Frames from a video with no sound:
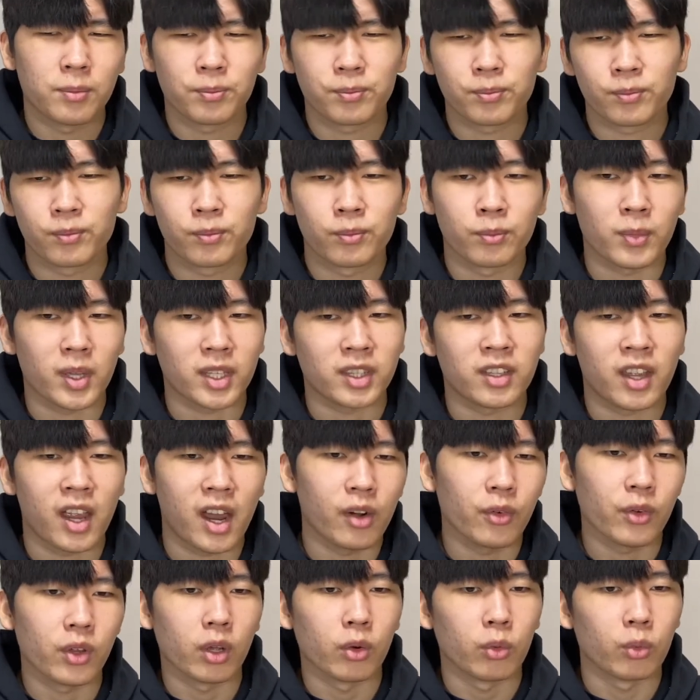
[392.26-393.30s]

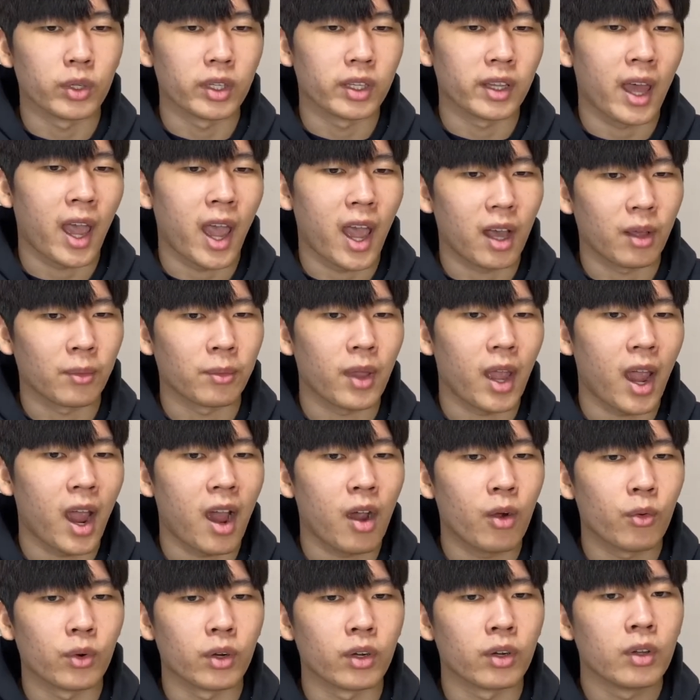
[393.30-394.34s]
material will help
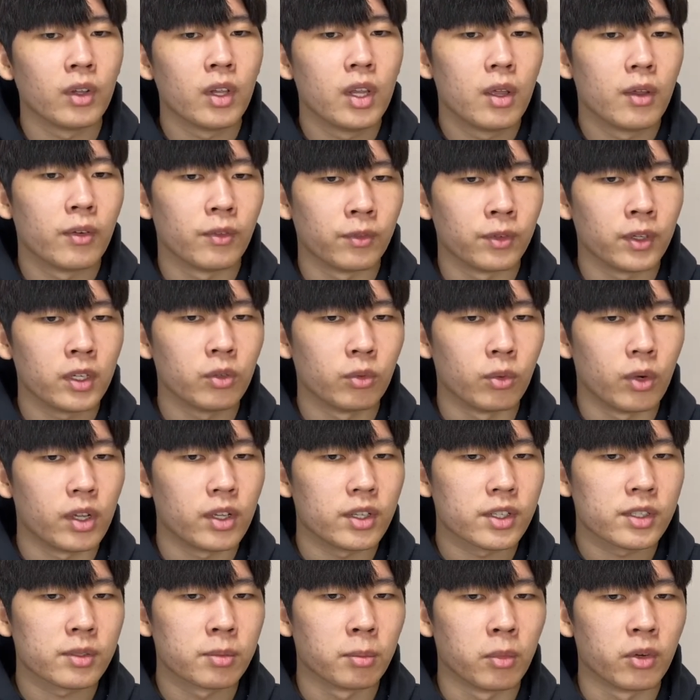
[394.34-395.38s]
our viewers
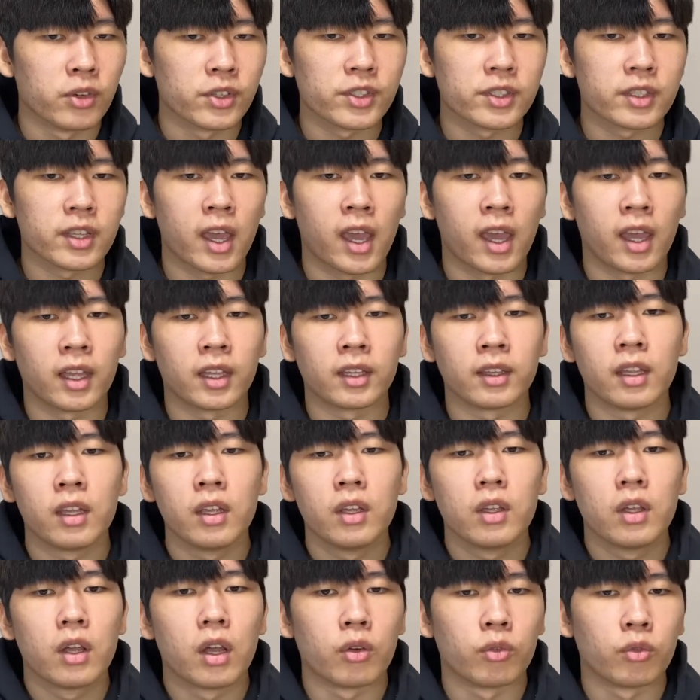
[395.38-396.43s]
most and
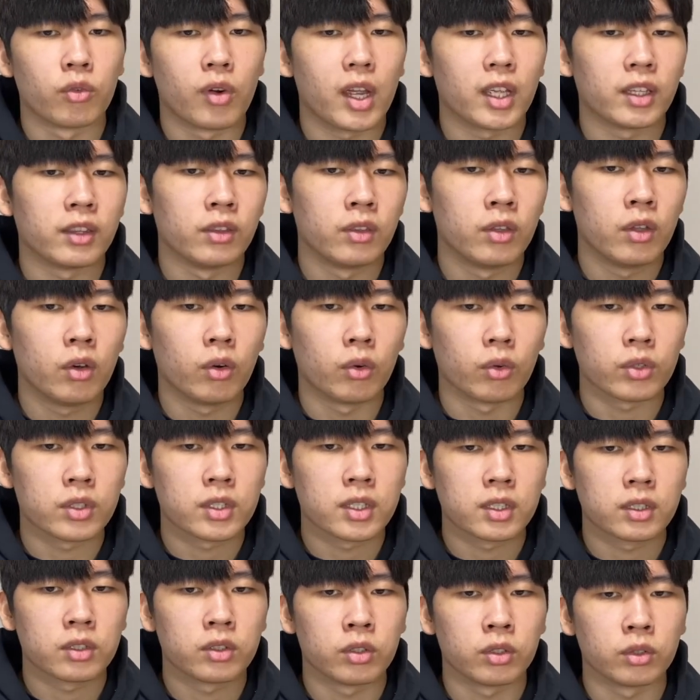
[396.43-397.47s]
write notes
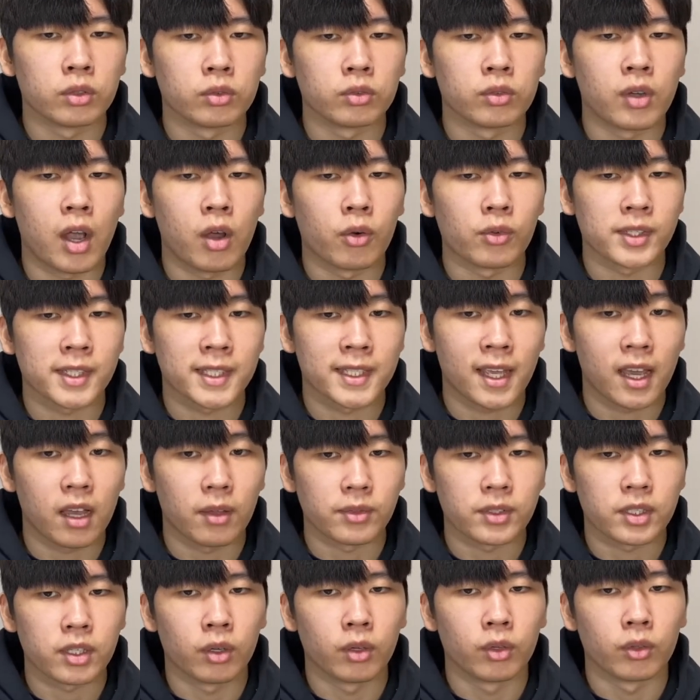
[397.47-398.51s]
to ourselves
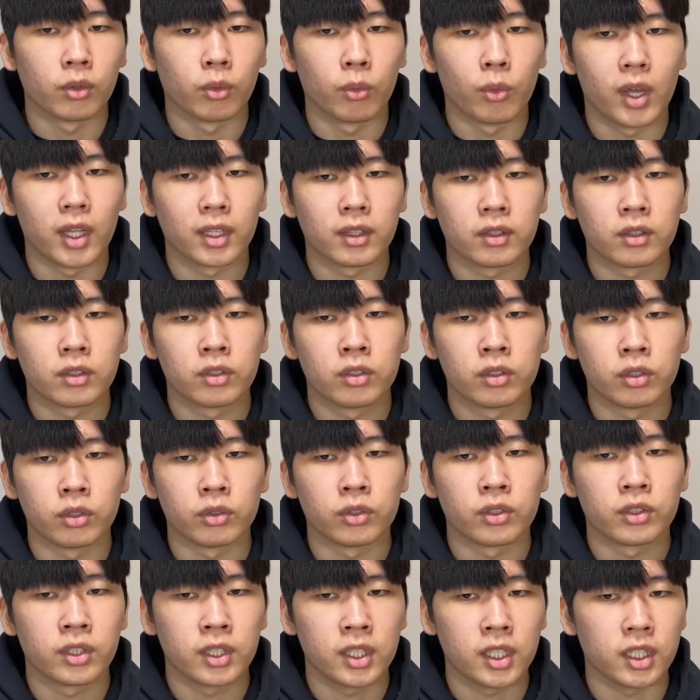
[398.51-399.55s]
on what to
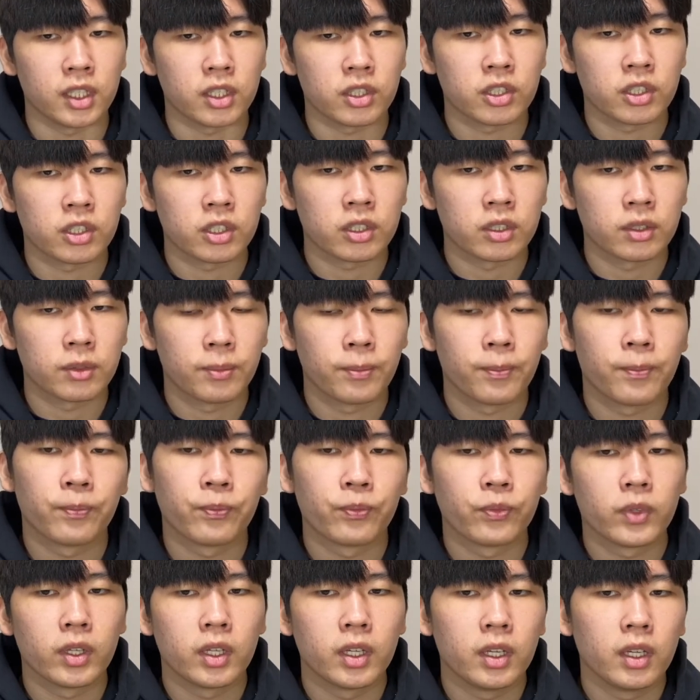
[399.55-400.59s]
teach.
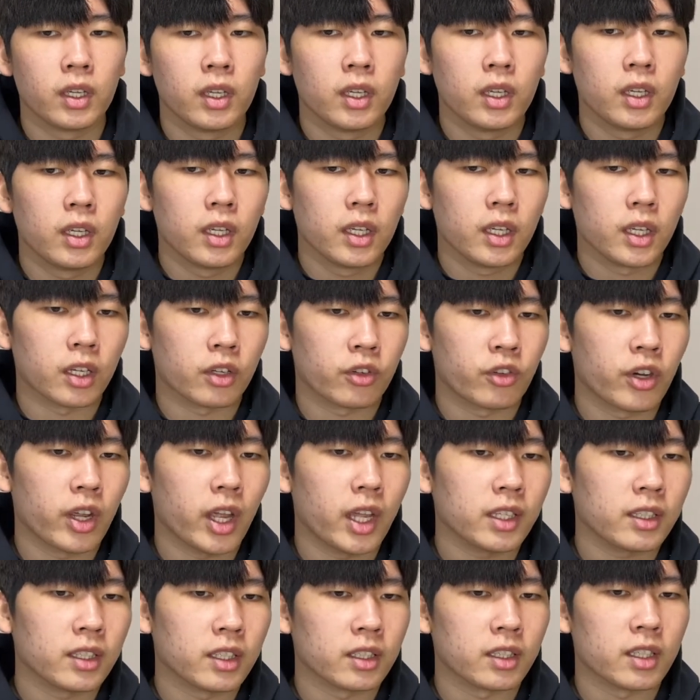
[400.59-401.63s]
In
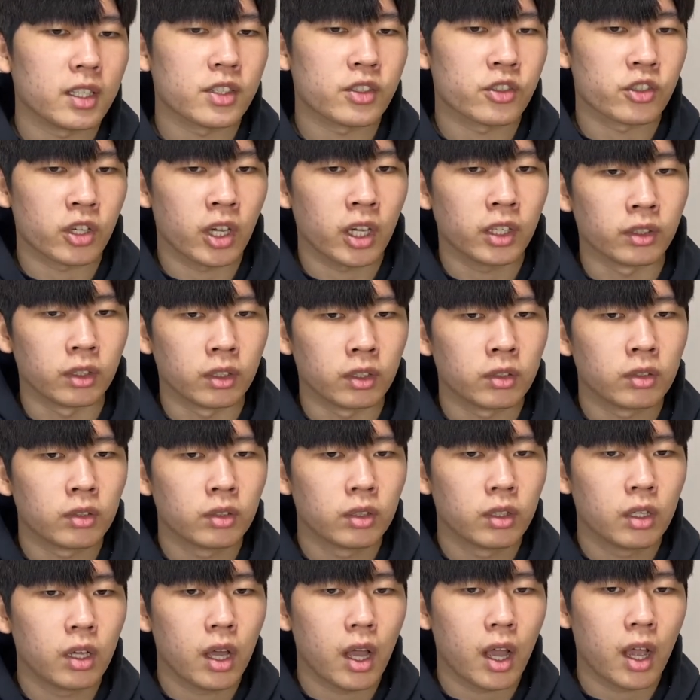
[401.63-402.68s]
creating this channel,
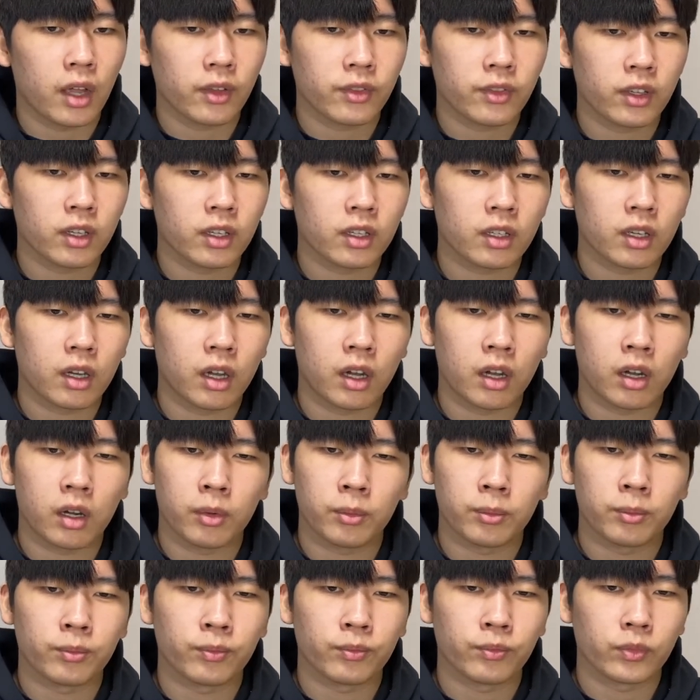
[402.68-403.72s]
I think
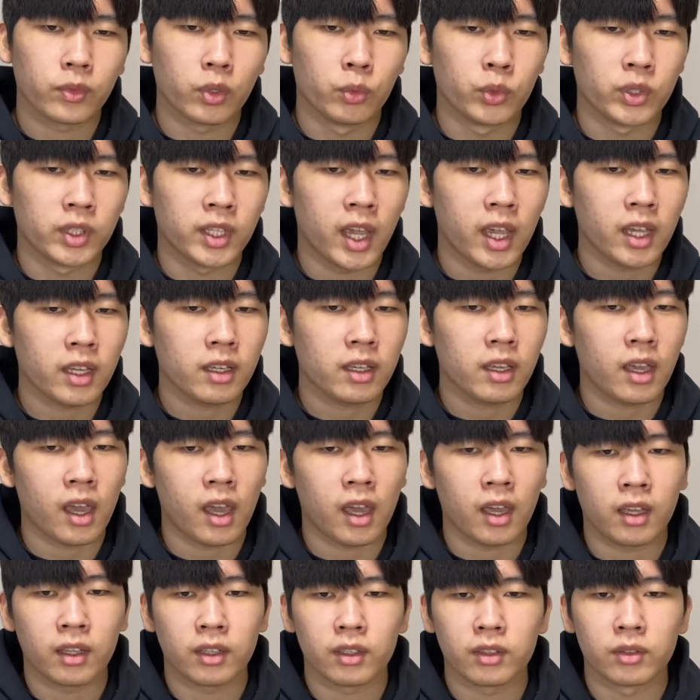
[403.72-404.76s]
um, we take
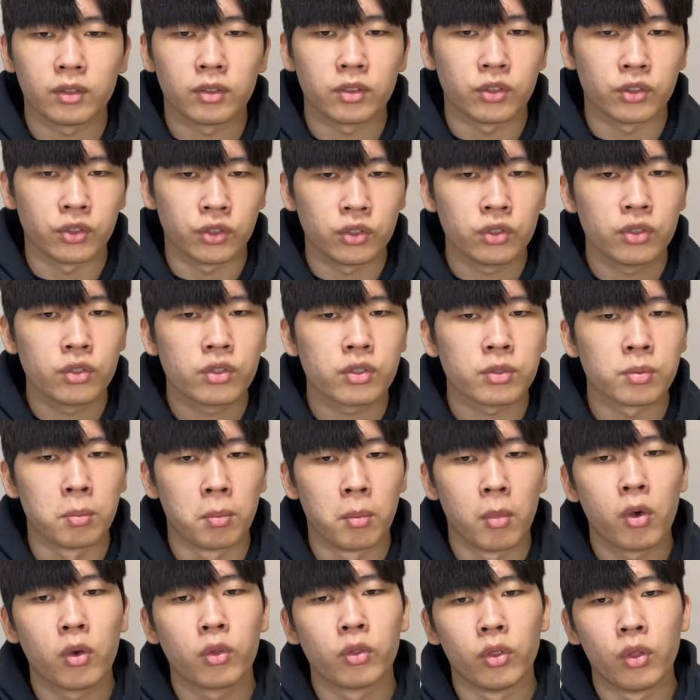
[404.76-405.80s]
and use
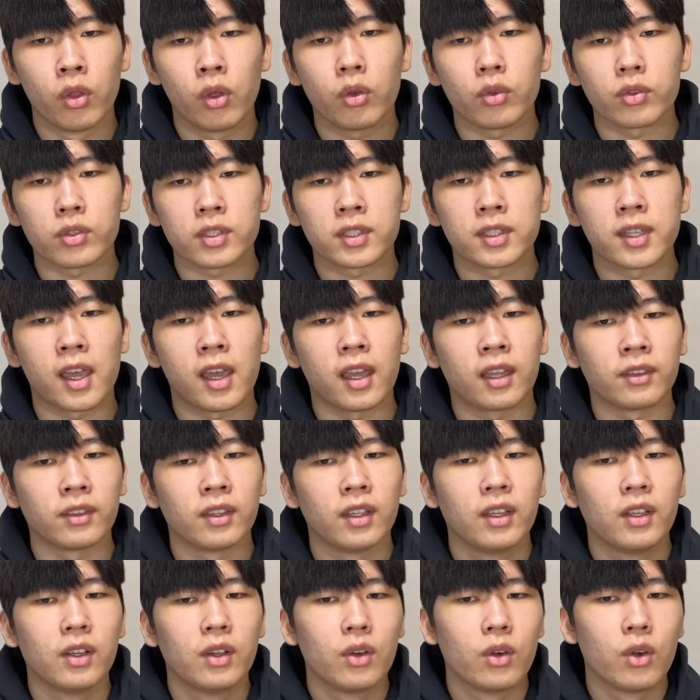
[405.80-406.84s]
more notes than
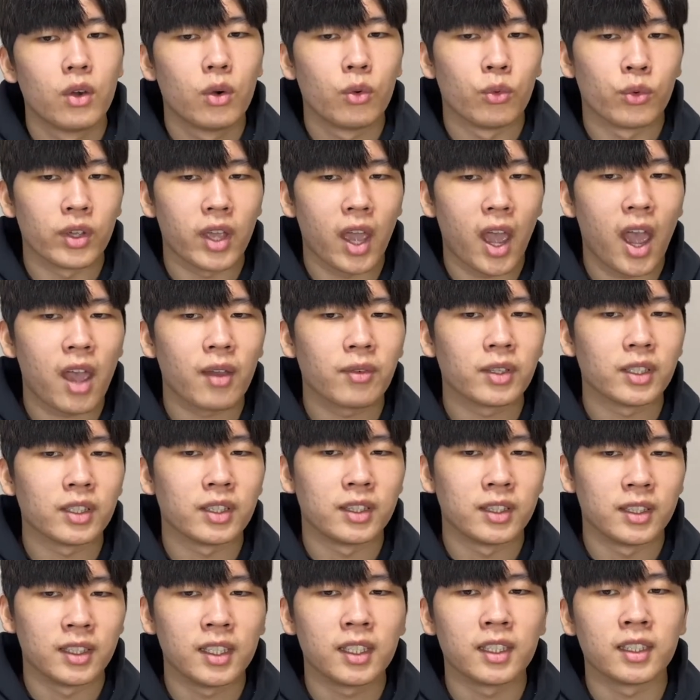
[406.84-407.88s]
we ever
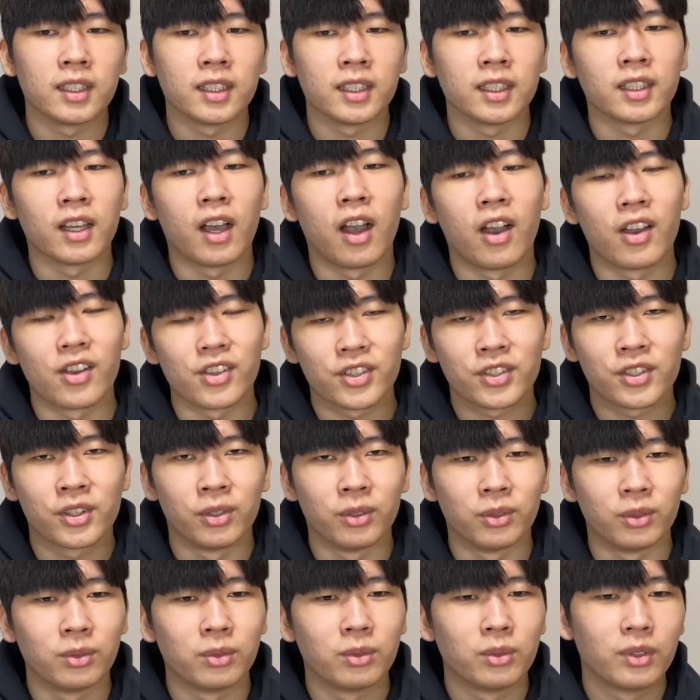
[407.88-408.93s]
did in high school.
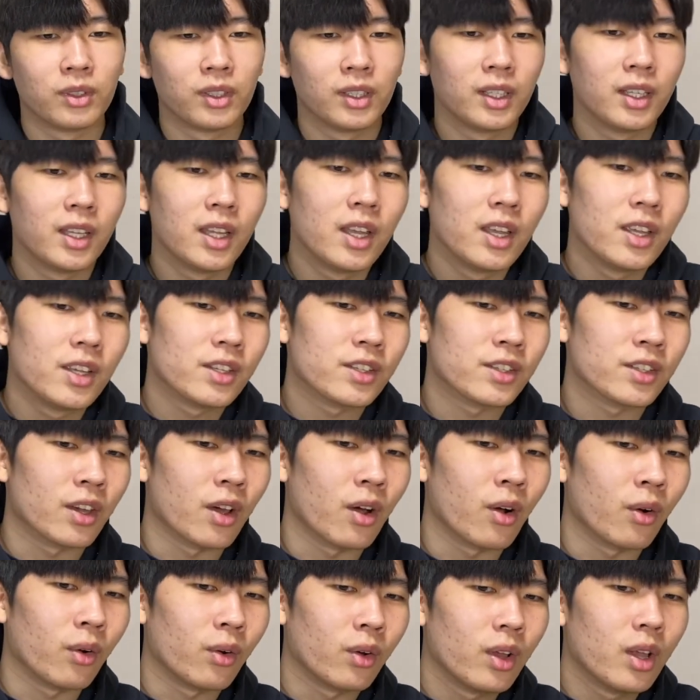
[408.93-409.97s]

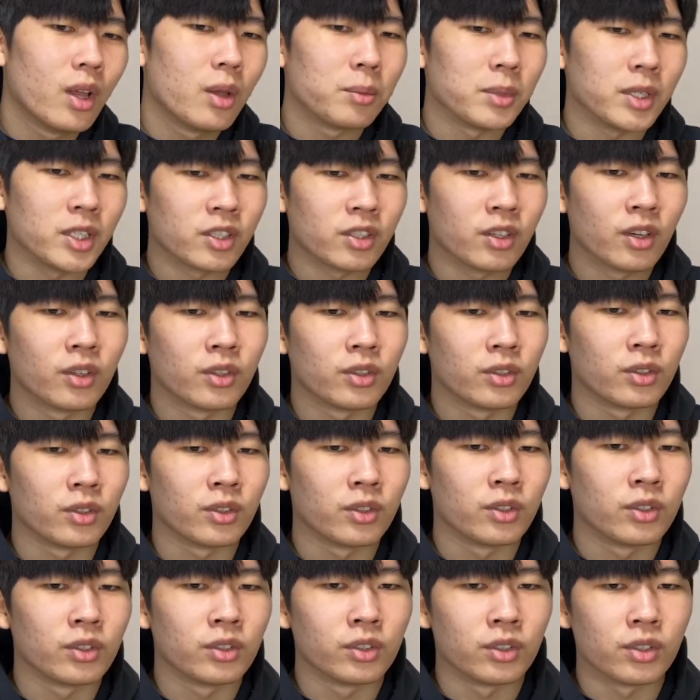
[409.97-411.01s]
So be sure to
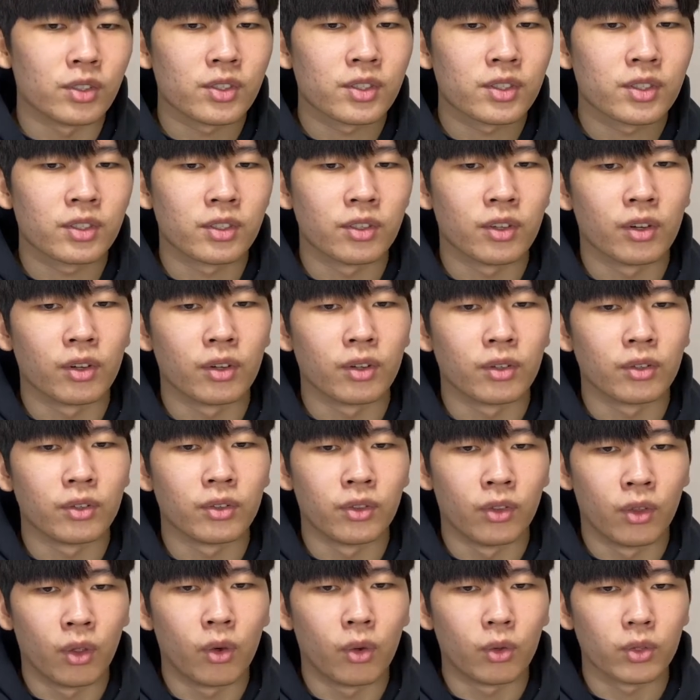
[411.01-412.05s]
use your
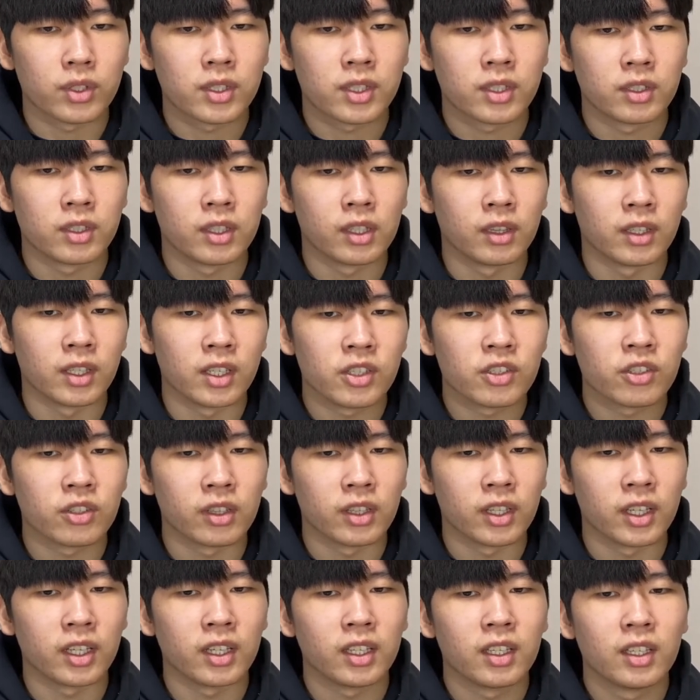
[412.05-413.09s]
notes
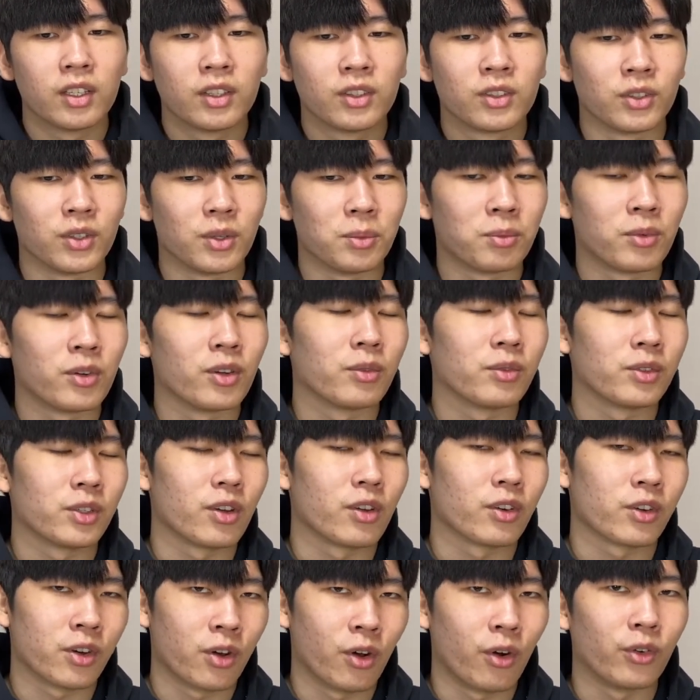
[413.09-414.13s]
diligently to improve your
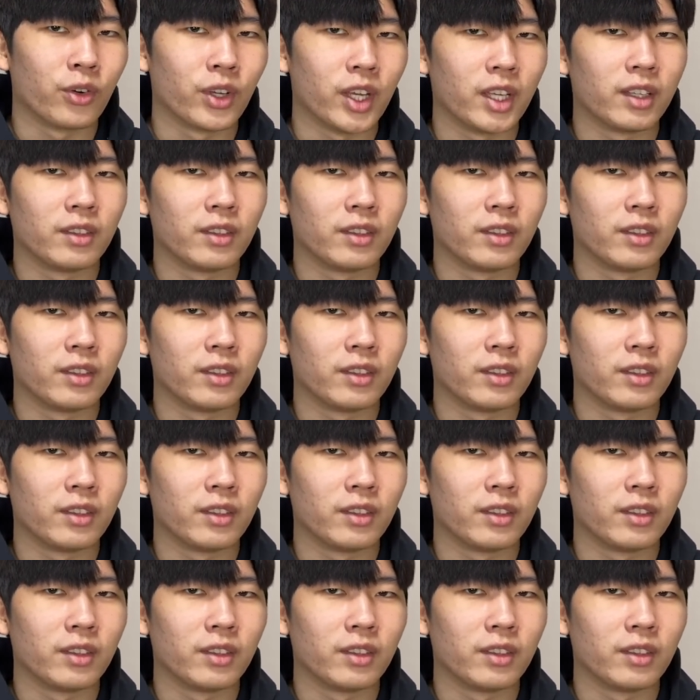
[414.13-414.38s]
Korean.